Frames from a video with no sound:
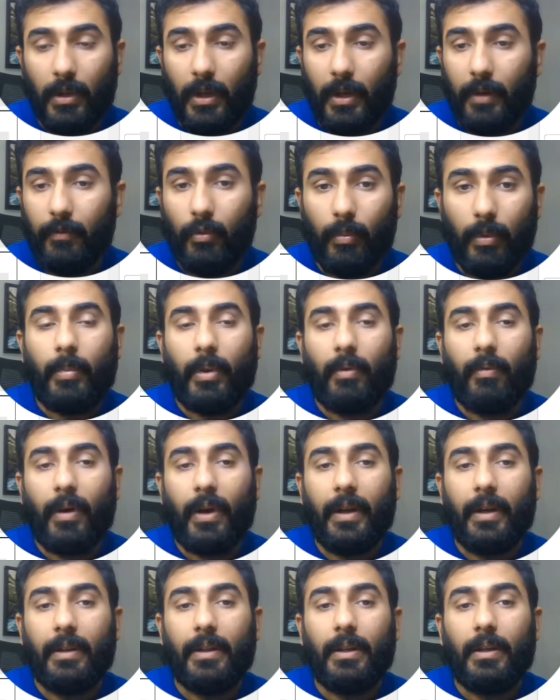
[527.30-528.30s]
have to
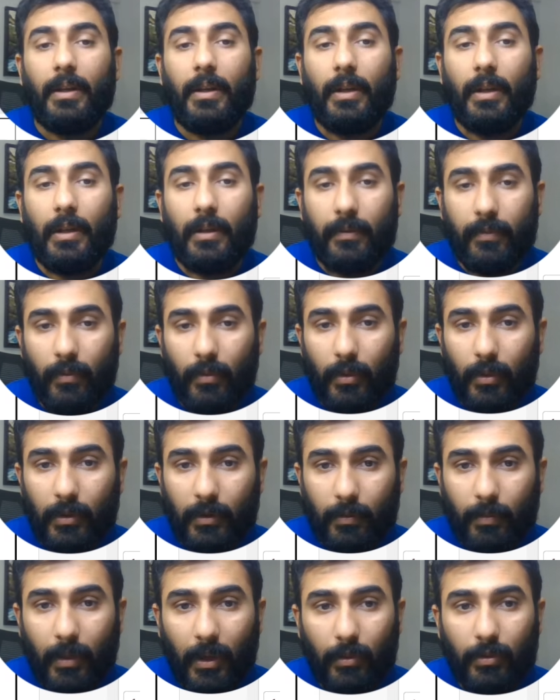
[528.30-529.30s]
provide the details for
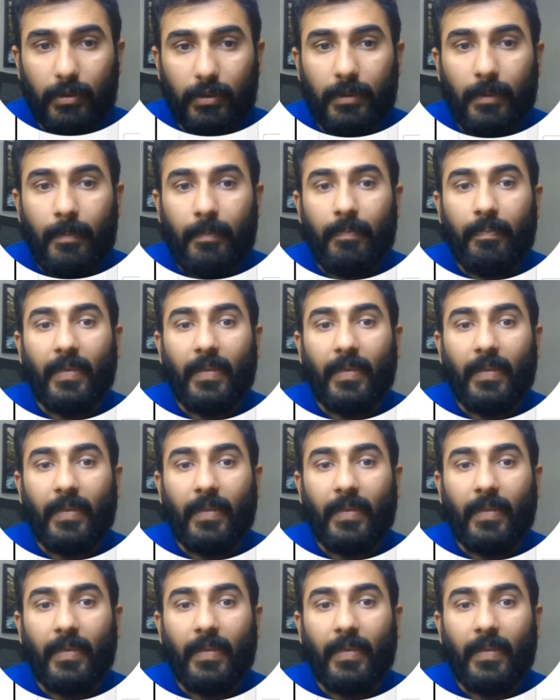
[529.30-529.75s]
your spouse.